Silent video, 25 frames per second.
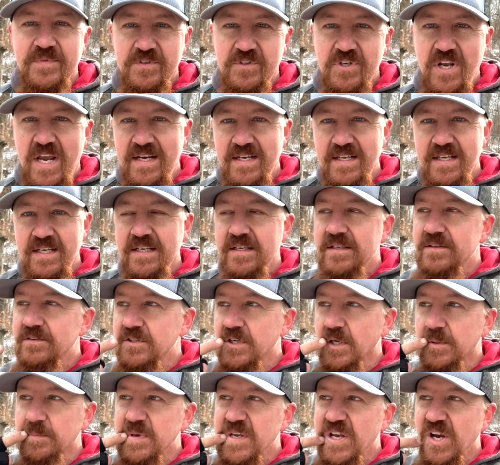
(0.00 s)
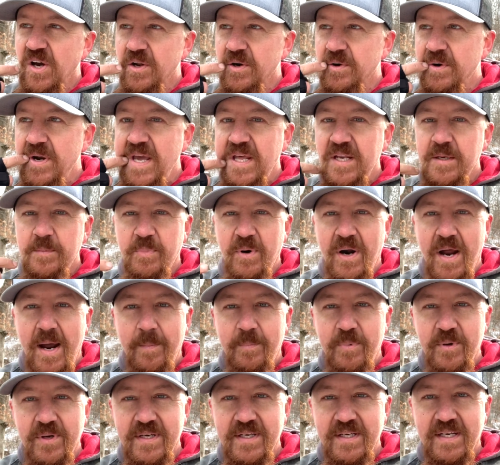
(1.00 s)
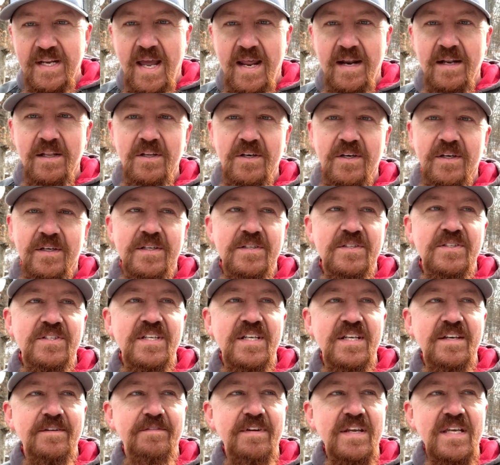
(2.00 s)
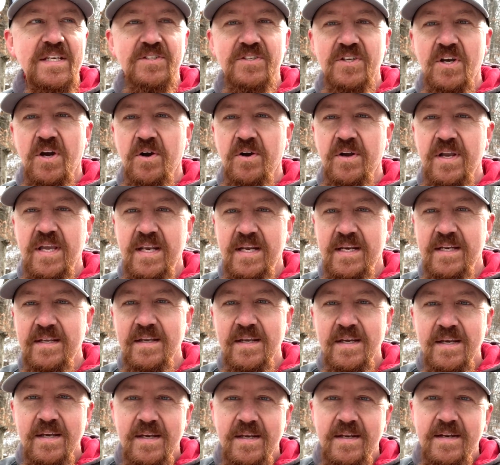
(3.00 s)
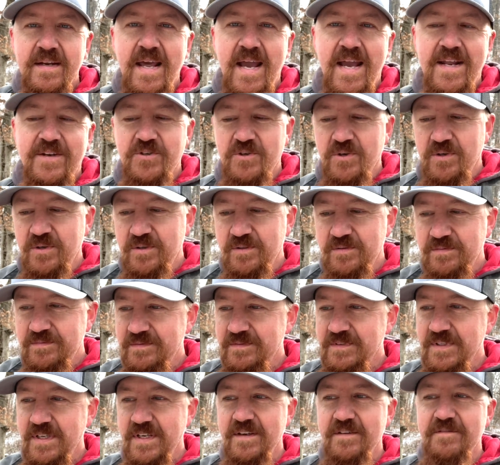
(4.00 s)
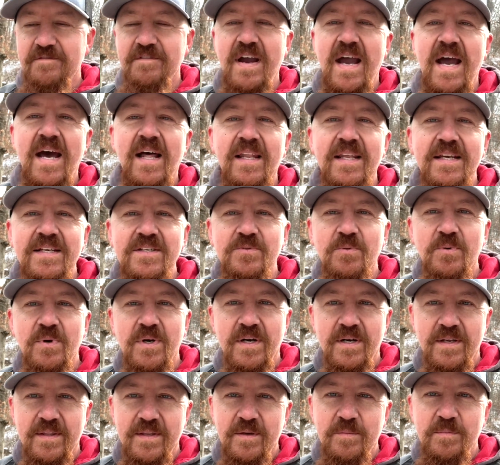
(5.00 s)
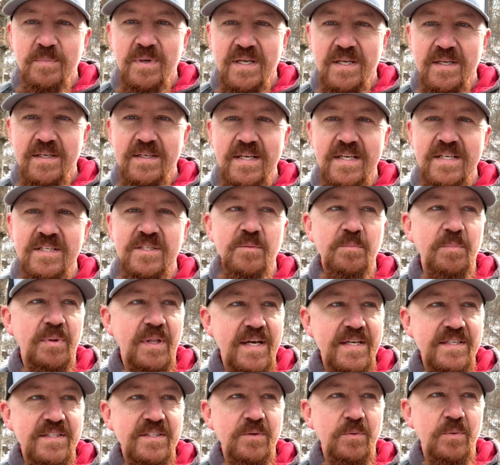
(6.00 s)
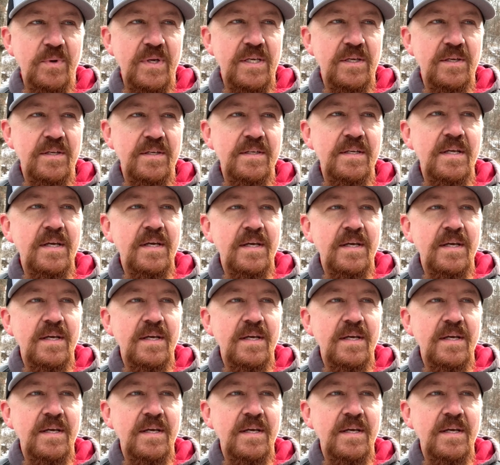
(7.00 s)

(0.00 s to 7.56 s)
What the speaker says: JD took me on around the property to kind of look and see if he saw any natural valleys where there'd be a decent place that we could,